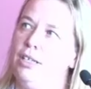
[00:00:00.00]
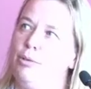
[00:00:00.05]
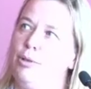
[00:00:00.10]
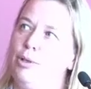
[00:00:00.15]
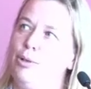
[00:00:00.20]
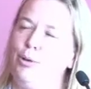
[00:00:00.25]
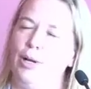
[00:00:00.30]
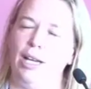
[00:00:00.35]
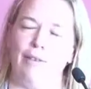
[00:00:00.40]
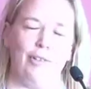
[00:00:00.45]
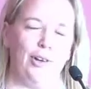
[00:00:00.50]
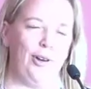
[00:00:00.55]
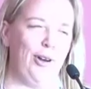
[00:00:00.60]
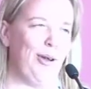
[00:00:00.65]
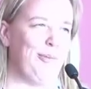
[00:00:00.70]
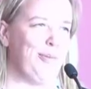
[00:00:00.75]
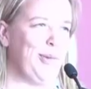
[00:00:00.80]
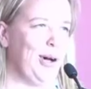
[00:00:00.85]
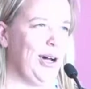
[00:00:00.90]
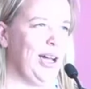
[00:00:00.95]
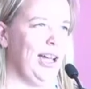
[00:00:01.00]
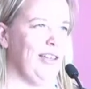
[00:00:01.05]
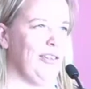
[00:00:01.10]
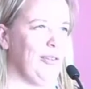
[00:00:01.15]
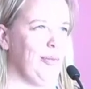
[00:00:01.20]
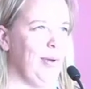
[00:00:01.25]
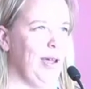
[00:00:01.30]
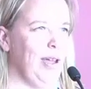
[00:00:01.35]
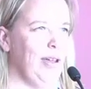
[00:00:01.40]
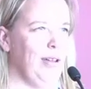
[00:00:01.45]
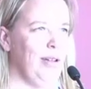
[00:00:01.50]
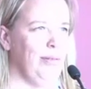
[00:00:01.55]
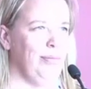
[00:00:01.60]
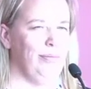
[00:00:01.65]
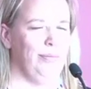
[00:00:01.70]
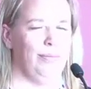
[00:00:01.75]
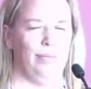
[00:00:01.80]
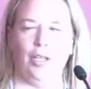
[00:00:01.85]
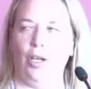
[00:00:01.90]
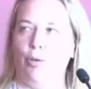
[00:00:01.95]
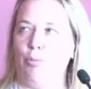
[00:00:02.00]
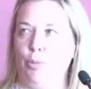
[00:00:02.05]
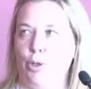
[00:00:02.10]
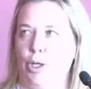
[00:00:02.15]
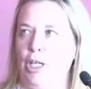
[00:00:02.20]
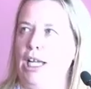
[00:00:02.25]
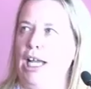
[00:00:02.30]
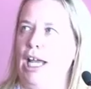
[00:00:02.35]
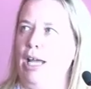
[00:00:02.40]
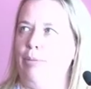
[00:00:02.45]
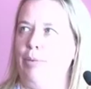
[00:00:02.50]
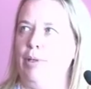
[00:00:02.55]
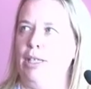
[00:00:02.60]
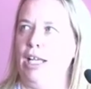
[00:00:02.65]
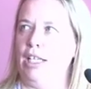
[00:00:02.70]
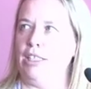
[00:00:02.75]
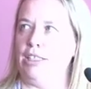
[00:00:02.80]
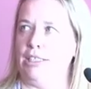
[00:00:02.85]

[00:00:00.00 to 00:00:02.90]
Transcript: We all have our own bias, but I'm pretty happy now.